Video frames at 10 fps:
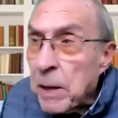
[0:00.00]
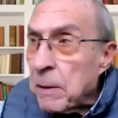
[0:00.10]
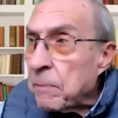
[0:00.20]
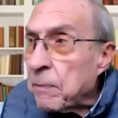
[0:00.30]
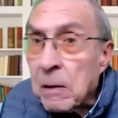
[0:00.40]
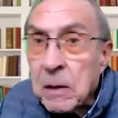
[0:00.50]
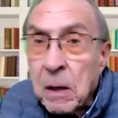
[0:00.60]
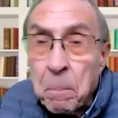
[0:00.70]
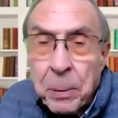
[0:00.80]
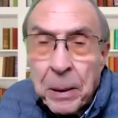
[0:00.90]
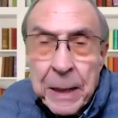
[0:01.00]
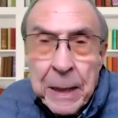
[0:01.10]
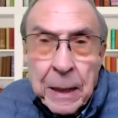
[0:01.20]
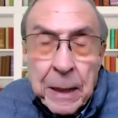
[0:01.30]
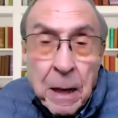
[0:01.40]
we've uh,
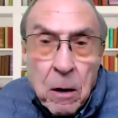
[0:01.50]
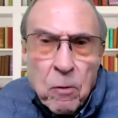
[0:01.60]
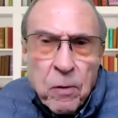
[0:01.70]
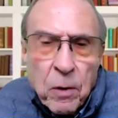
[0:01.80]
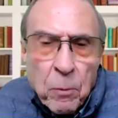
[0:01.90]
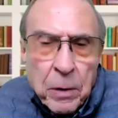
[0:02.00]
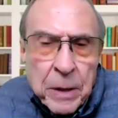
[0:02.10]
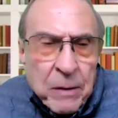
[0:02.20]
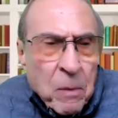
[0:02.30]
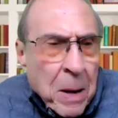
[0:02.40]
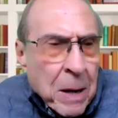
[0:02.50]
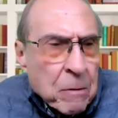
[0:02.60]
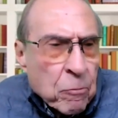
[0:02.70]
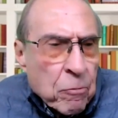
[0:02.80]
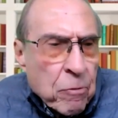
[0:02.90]
completely overrun. Never
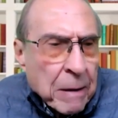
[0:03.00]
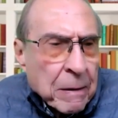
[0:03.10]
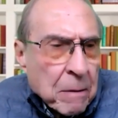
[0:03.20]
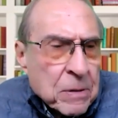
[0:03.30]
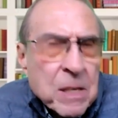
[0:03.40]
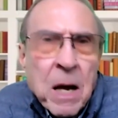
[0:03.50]
mind, run out of